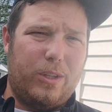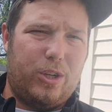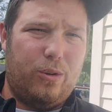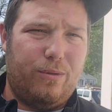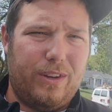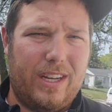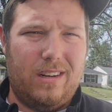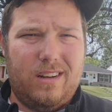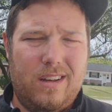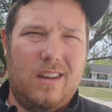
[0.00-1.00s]
with 2 feet,
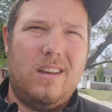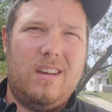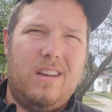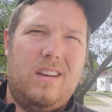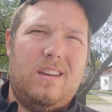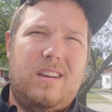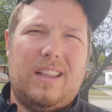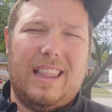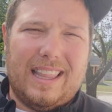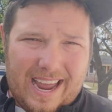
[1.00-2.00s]

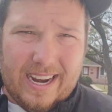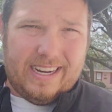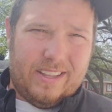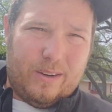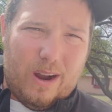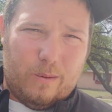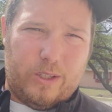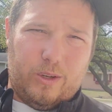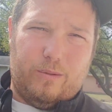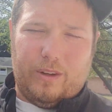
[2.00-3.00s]
landing on the ground with
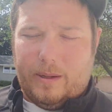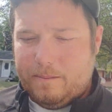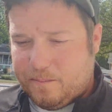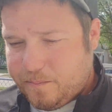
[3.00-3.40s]
2 feet.